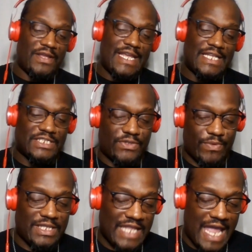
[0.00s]
is
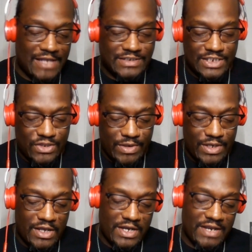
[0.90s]

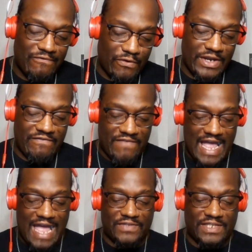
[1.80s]
$3,345.